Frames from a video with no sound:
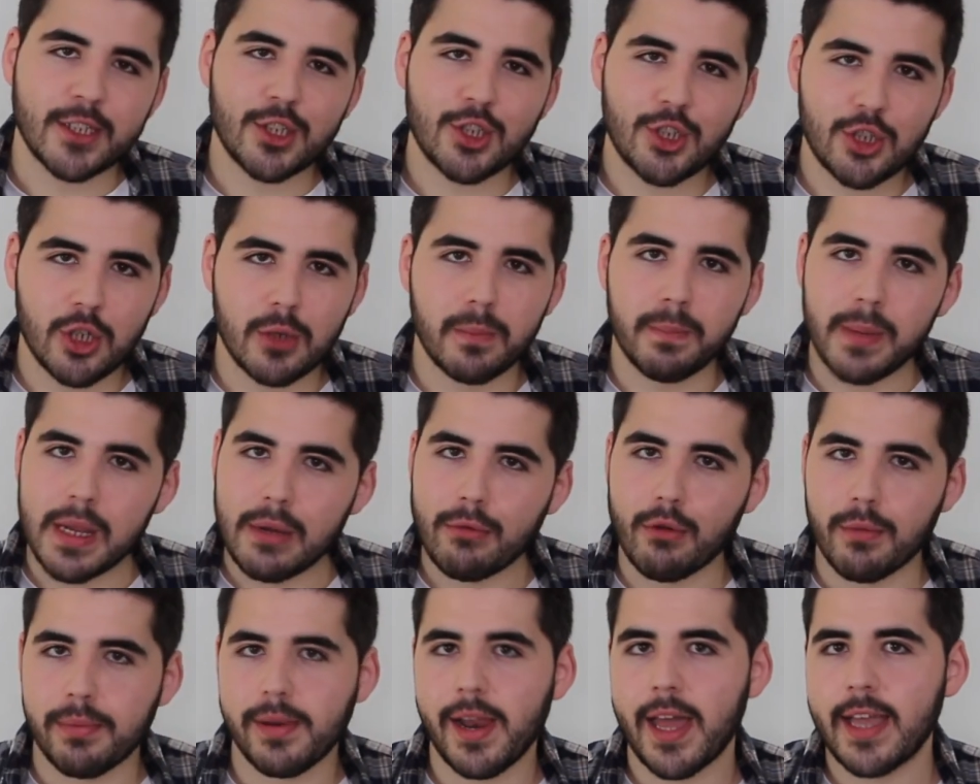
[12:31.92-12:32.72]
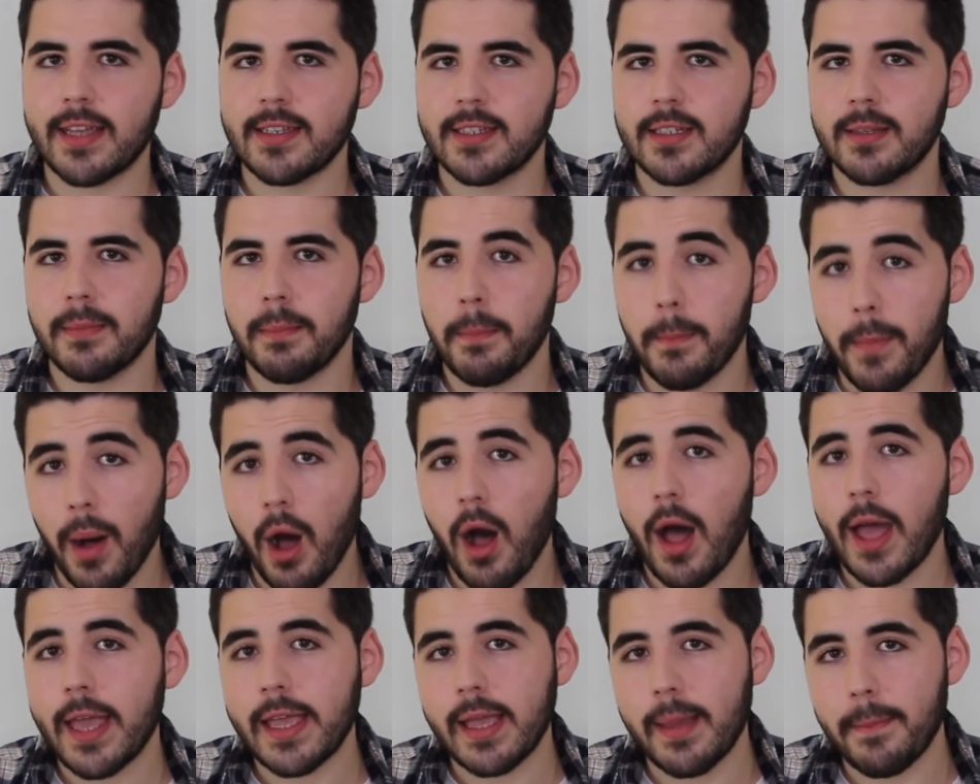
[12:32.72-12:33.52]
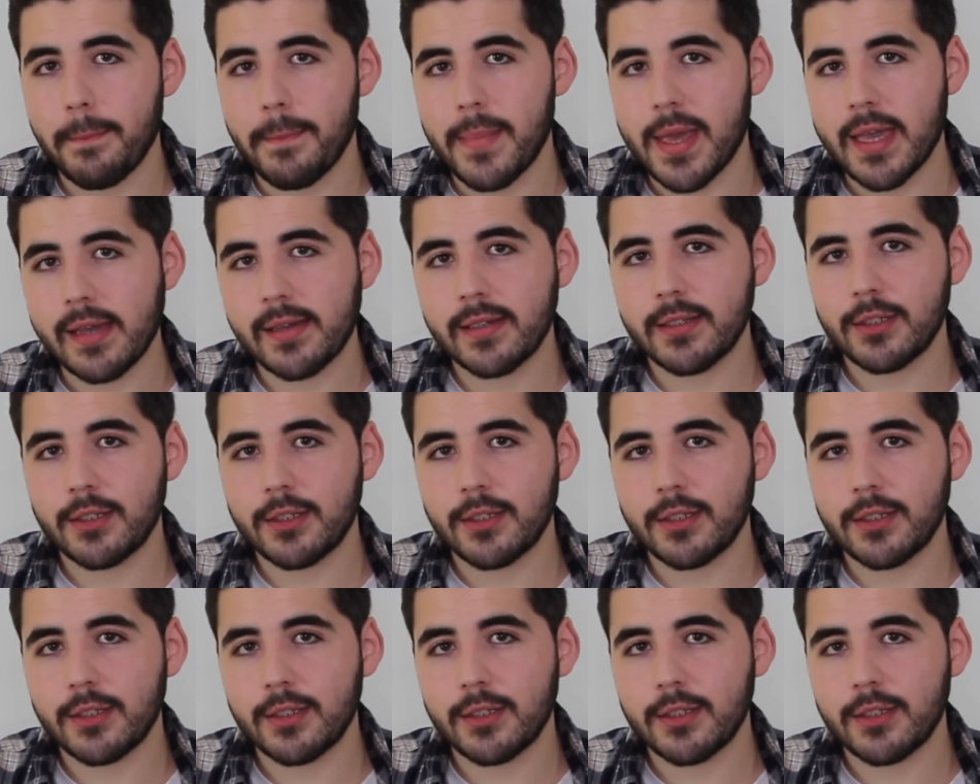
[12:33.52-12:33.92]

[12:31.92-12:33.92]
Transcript: should be replaced by Mick